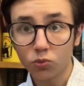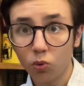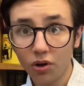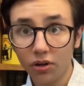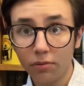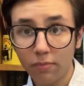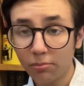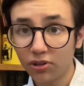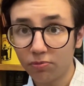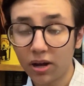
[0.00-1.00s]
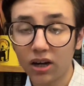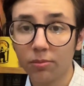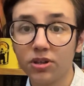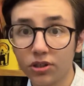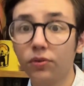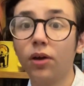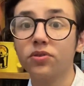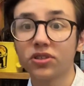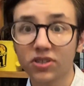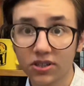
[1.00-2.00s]
one member of Parliament who goes
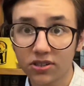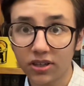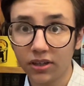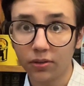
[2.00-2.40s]
and sits in